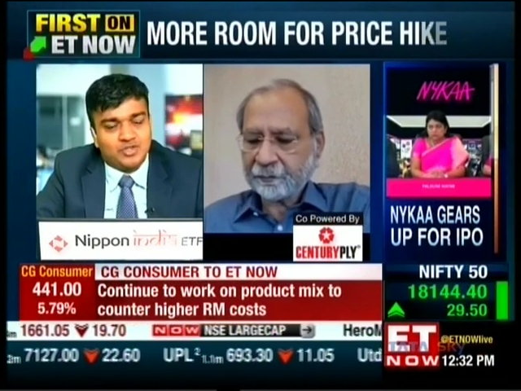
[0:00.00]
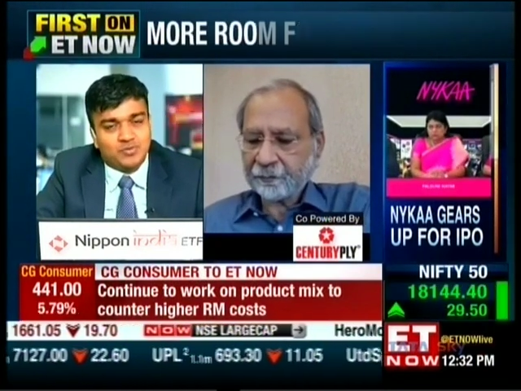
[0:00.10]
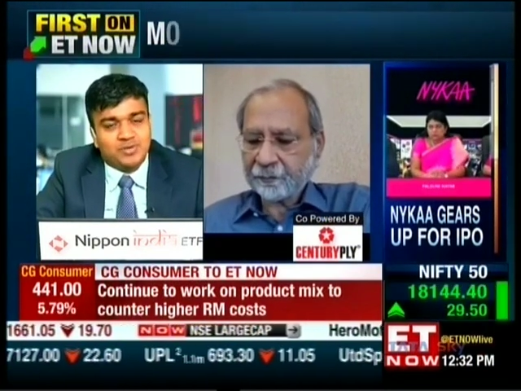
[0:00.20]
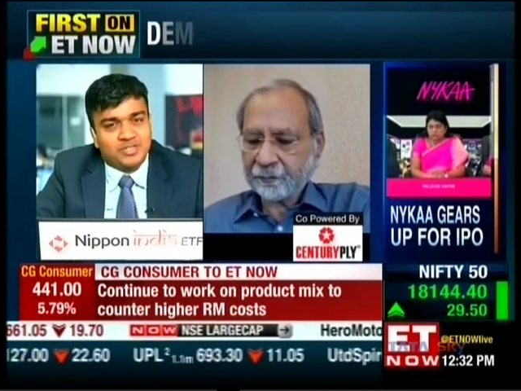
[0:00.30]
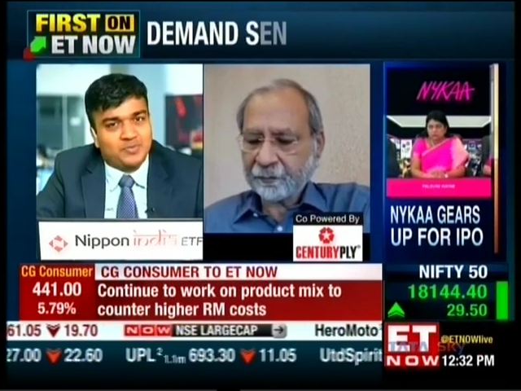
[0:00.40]
Speaker 1: the
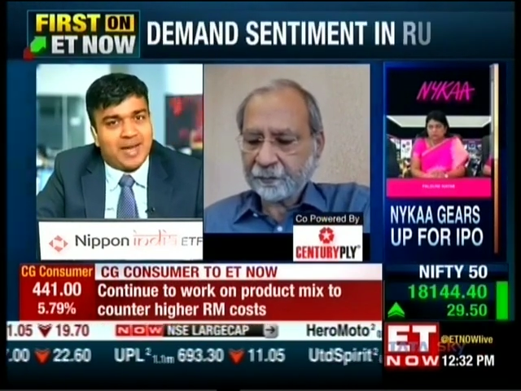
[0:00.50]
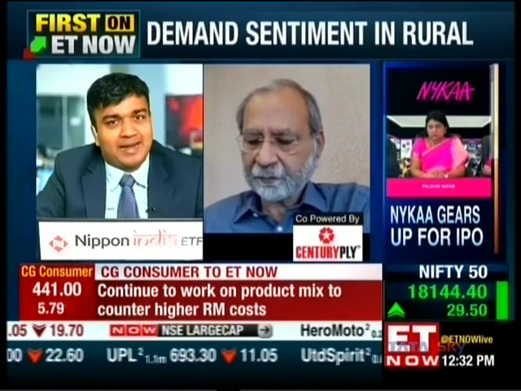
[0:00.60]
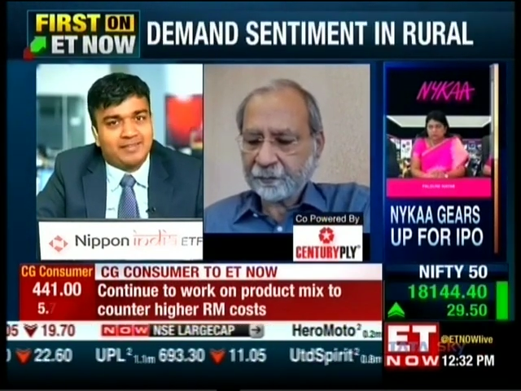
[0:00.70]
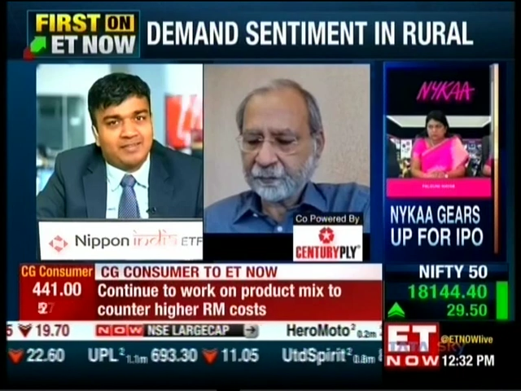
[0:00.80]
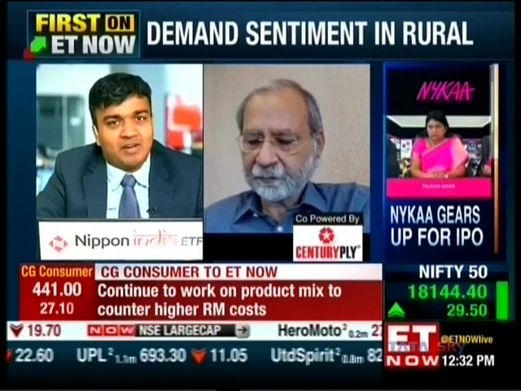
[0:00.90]
consumer
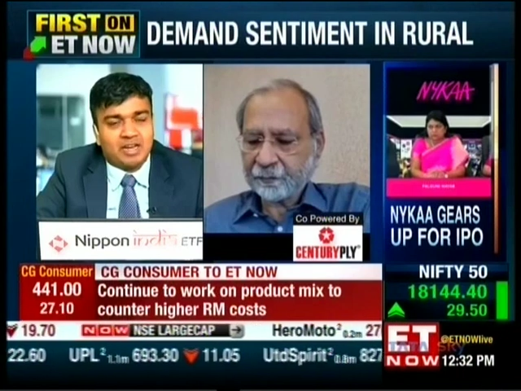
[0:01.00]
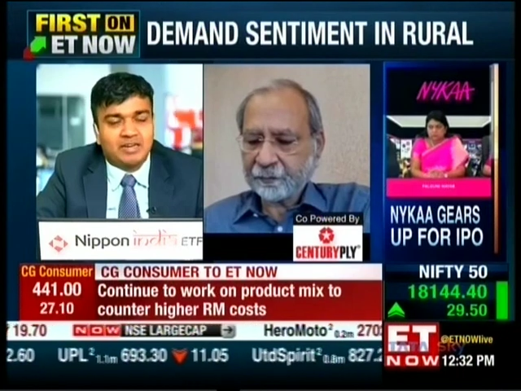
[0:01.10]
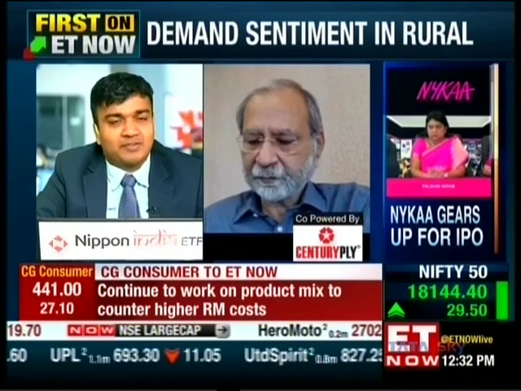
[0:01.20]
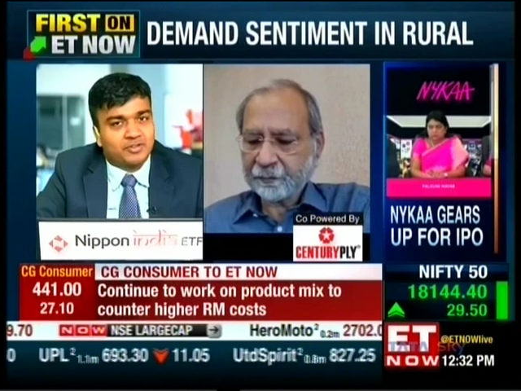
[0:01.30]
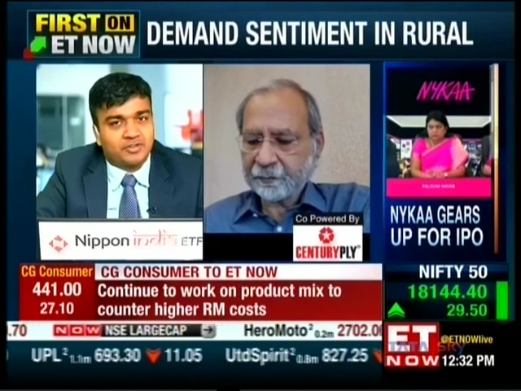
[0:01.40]
is back in
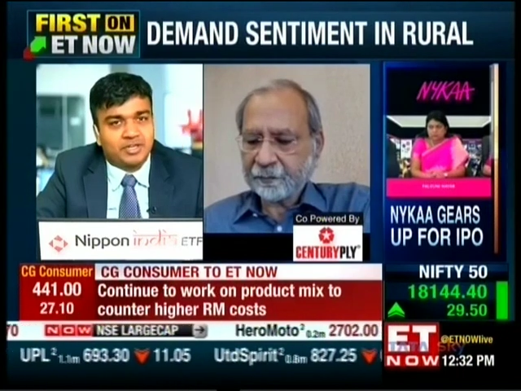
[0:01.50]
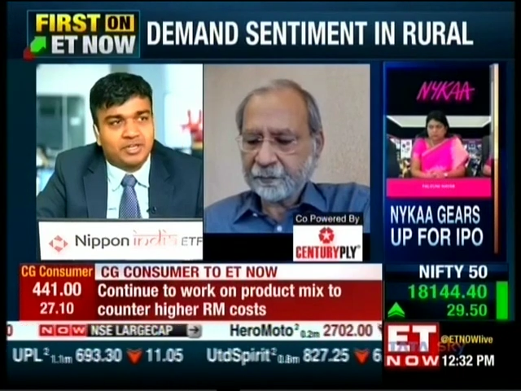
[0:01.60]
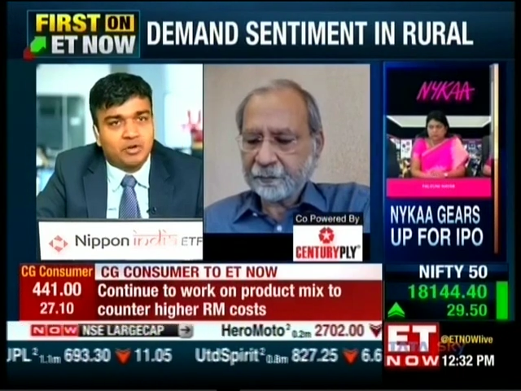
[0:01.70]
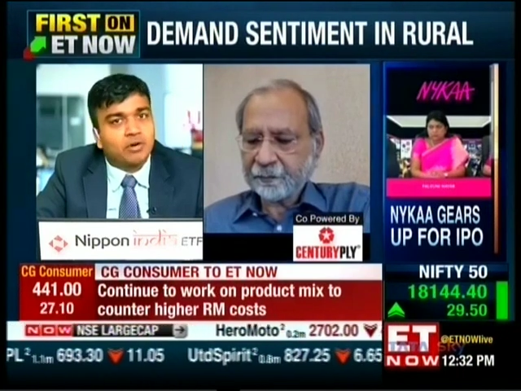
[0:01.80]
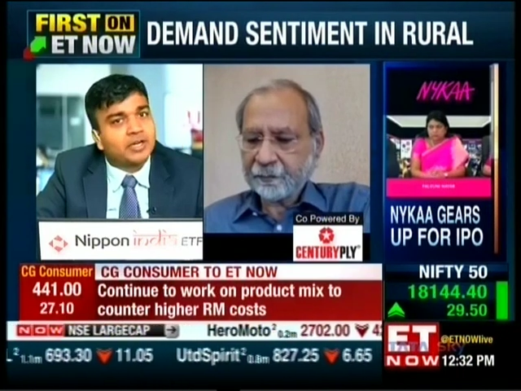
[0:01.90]
Diwali after
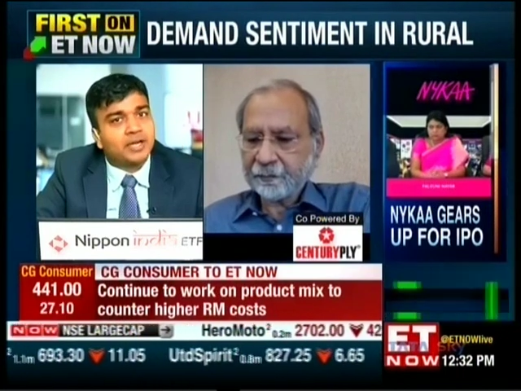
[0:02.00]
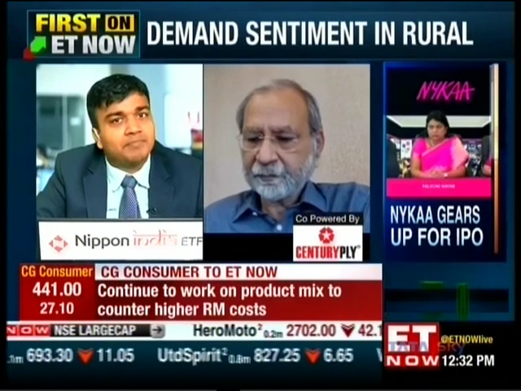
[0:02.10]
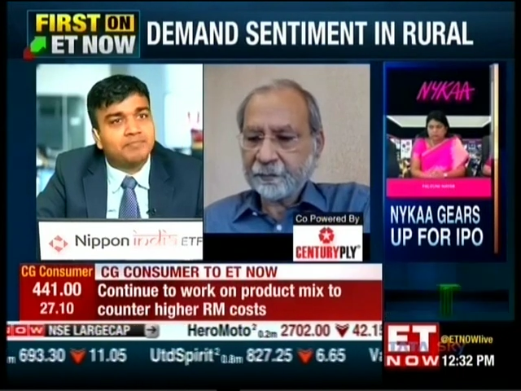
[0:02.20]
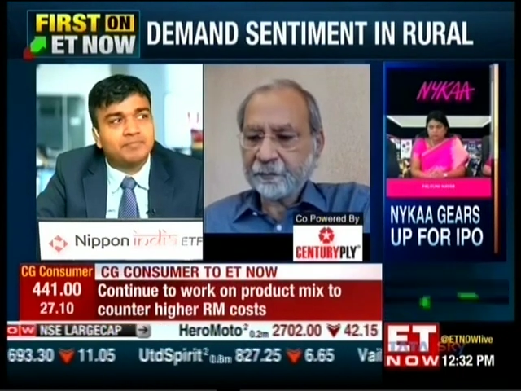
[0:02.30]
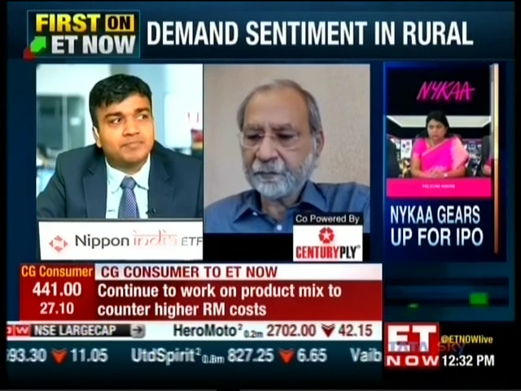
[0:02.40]
really a
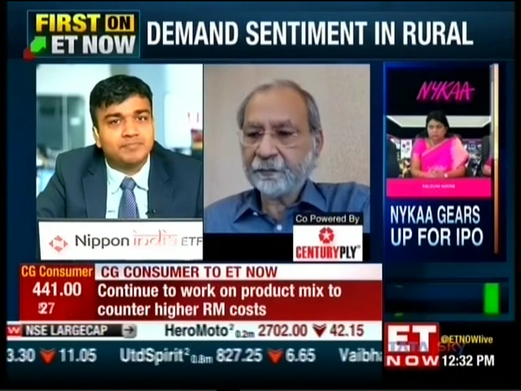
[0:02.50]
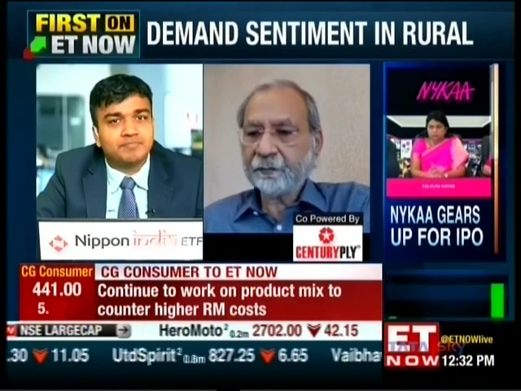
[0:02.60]
long time?